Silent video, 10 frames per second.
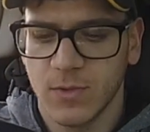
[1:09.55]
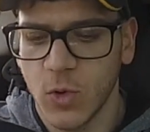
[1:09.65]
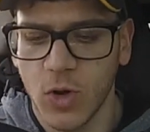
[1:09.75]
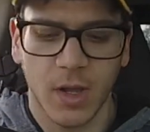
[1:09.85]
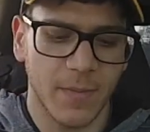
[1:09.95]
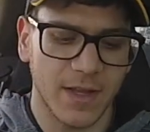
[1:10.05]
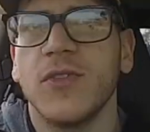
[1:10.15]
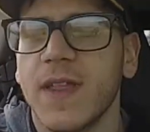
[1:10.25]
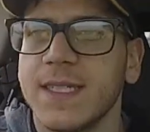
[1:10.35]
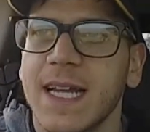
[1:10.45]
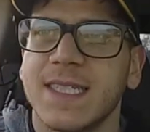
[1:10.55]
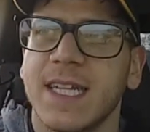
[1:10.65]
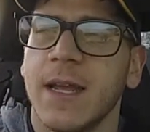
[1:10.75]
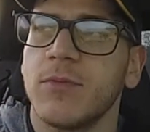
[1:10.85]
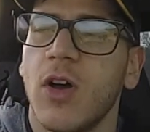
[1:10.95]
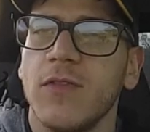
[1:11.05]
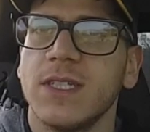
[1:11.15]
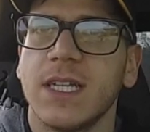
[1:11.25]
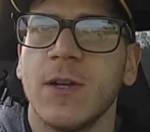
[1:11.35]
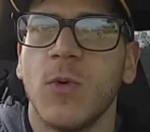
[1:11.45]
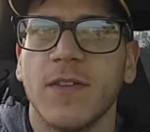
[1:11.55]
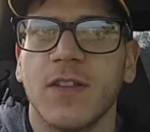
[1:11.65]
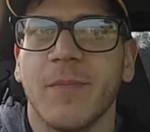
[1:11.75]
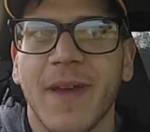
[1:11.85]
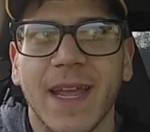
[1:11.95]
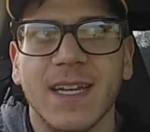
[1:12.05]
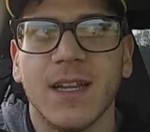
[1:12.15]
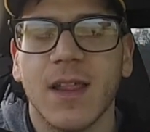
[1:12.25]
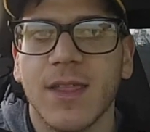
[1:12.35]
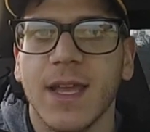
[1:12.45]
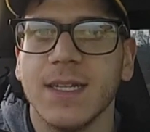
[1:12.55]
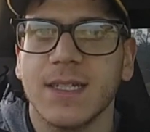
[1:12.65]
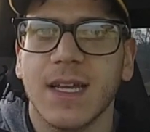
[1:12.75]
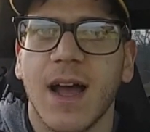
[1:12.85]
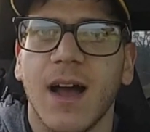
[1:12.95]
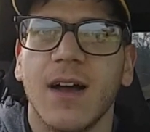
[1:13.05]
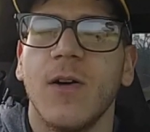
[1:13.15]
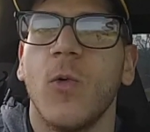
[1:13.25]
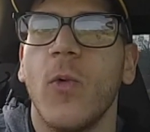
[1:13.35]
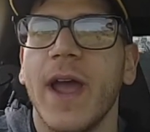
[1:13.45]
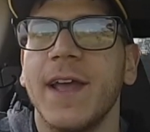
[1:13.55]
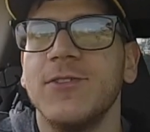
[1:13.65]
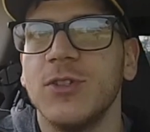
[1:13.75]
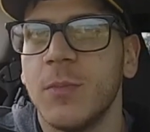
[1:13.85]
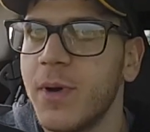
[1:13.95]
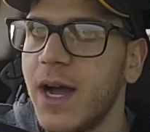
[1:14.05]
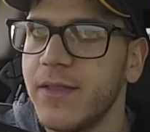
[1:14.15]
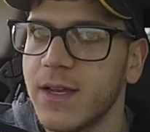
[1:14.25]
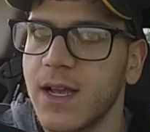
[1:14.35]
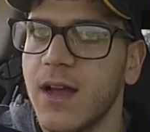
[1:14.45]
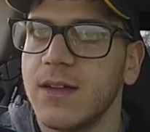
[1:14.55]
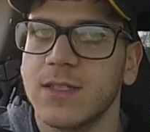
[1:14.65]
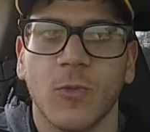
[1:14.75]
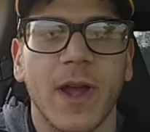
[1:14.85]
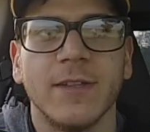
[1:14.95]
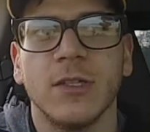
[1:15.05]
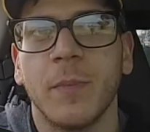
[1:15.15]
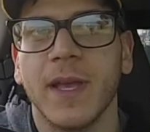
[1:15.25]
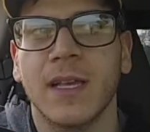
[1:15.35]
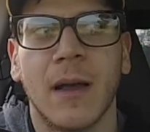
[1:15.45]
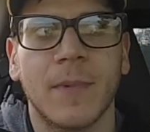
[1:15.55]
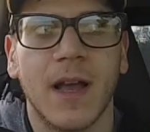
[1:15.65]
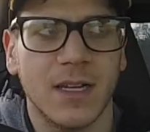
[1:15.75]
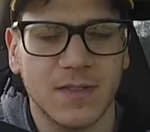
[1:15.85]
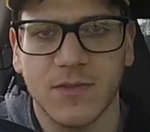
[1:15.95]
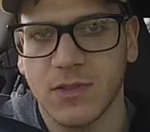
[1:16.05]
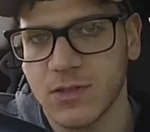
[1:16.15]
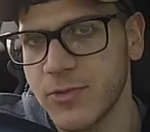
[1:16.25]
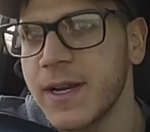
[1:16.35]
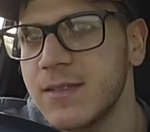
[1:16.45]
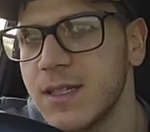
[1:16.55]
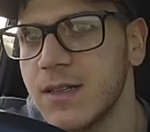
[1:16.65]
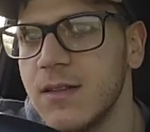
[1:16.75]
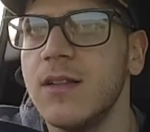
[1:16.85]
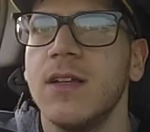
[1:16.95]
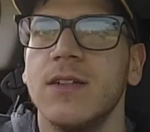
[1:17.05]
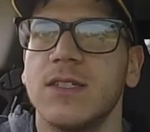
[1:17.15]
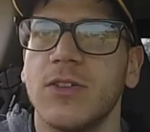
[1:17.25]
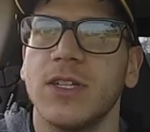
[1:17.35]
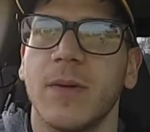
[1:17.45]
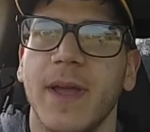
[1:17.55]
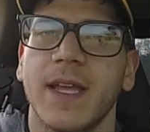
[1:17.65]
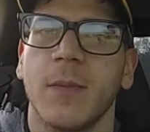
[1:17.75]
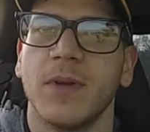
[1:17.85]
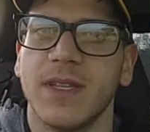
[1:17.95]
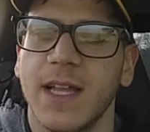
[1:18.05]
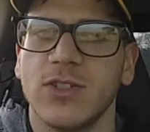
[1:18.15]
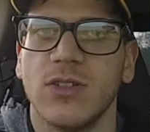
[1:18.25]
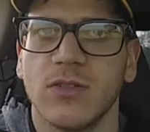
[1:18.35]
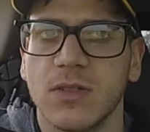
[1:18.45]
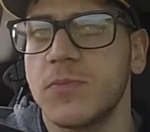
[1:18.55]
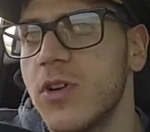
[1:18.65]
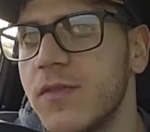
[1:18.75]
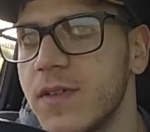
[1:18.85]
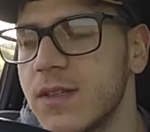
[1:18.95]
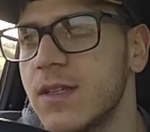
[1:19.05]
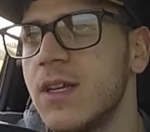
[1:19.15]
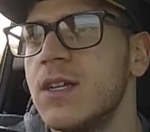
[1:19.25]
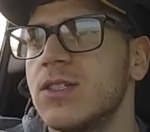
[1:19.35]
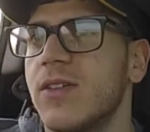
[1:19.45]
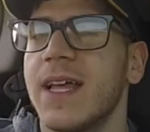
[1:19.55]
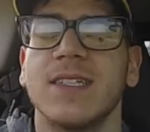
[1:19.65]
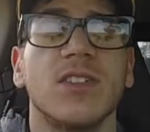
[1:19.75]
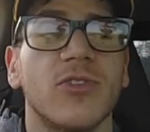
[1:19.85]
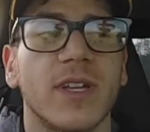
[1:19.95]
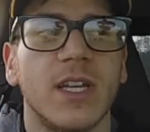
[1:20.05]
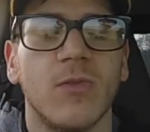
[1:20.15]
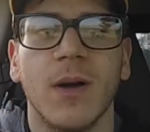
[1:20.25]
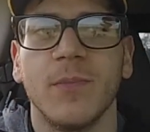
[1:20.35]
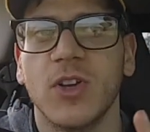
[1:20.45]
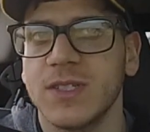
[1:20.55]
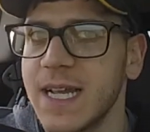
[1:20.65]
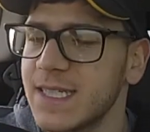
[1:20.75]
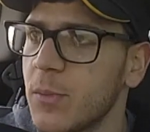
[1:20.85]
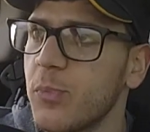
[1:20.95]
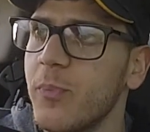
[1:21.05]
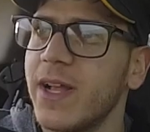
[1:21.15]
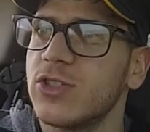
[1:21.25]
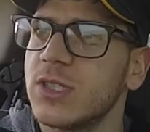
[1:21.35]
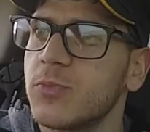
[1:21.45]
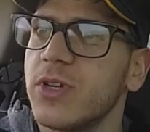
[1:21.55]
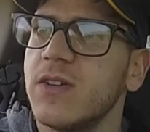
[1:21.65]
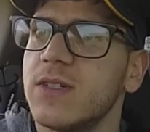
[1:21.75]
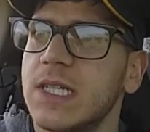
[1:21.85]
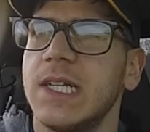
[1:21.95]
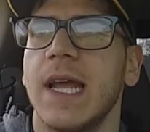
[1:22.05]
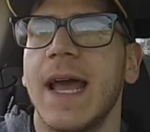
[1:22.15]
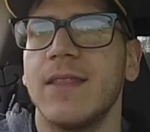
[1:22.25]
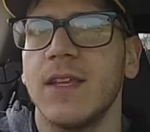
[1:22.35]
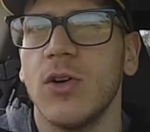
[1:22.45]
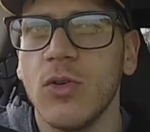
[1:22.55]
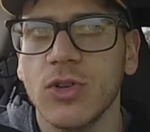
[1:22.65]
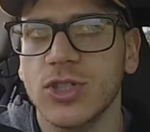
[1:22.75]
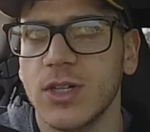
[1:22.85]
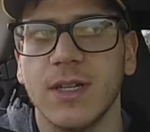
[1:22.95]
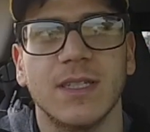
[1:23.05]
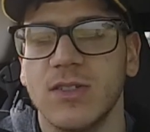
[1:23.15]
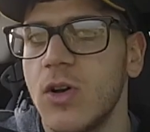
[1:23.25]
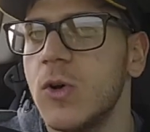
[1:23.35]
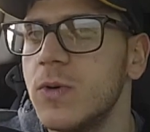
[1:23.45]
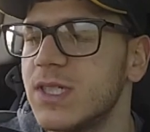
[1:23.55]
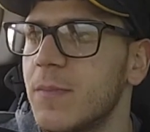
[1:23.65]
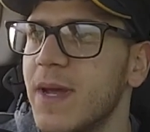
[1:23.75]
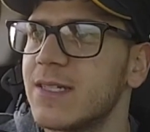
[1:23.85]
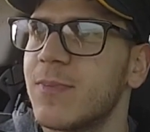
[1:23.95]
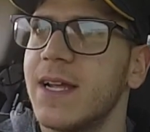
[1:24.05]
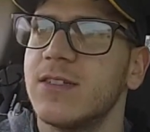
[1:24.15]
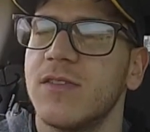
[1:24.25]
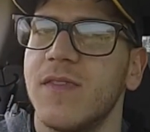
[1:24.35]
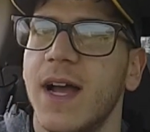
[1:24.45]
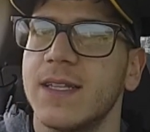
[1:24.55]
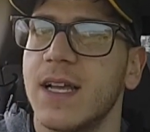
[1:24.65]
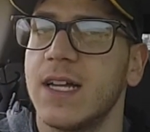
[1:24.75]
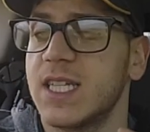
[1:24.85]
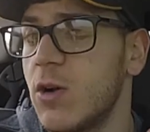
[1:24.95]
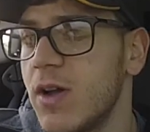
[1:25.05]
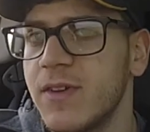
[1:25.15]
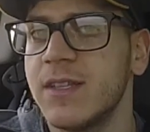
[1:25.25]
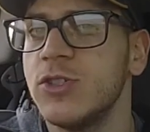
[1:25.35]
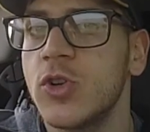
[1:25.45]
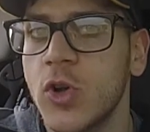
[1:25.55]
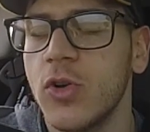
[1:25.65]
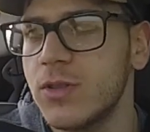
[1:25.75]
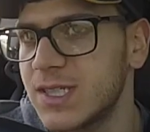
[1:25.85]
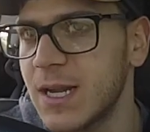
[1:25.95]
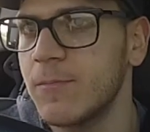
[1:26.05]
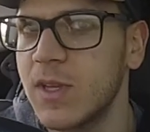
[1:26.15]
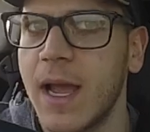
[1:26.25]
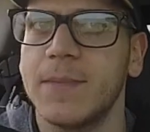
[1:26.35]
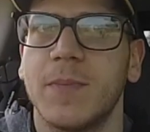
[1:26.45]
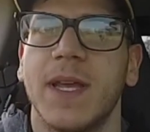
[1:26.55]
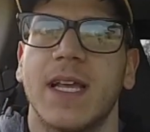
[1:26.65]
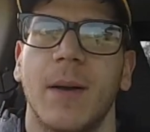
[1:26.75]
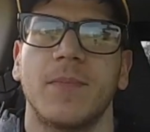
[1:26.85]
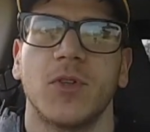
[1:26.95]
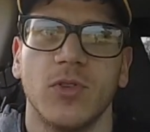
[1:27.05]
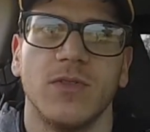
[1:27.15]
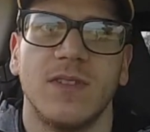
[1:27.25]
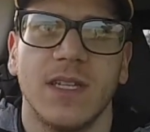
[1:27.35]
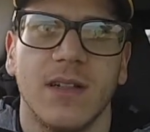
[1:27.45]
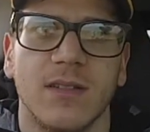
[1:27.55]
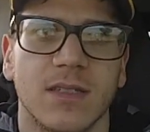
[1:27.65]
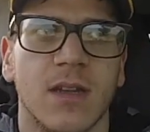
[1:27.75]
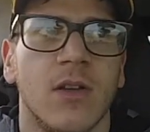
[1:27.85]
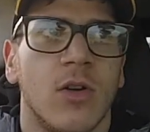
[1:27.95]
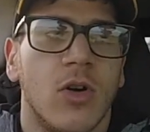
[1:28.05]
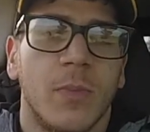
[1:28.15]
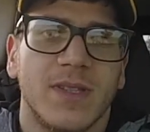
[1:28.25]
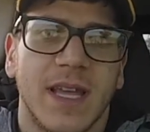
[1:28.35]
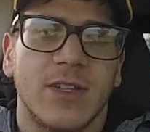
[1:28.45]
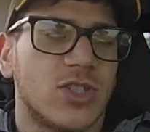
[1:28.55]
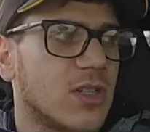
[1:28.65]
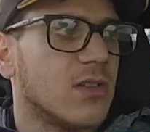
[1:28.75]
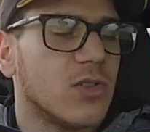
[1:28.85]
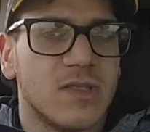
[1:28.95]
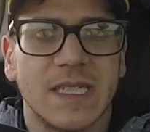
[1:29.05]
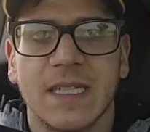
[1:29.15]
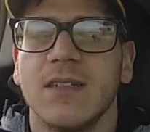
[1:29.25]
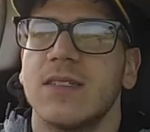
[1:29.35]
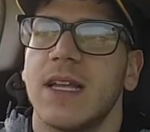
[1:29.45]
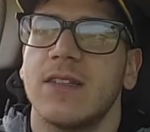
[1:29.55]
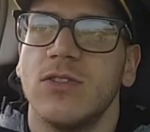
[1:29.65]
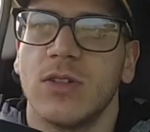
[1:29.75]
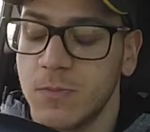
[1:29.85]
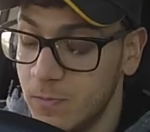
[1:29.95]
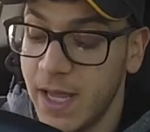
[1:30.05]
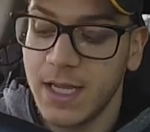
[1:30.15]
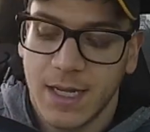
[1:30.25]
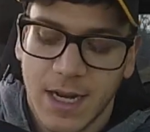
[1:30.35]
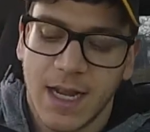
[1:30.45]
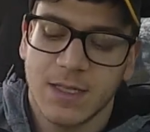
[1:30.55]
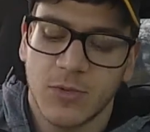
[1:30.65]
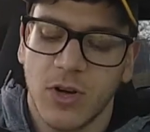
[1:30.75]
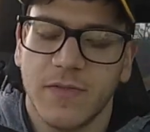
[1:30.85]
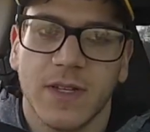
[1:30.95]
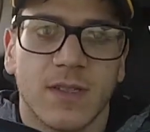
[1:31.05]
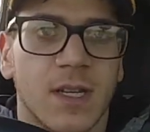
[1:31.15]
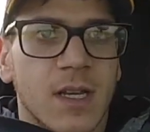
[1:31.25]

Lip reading: talk about a few things I skipped. Obviously one of the main things are, where do you buy the cars? Where do you pick up cars for a great deal so you can make a potential good profit? So that's a tricky one because, as I mentioned previously, at the auction it's not always the best place to find cars. However, you could sometimes pick up good deals or potential good deals that you could make a nice profit,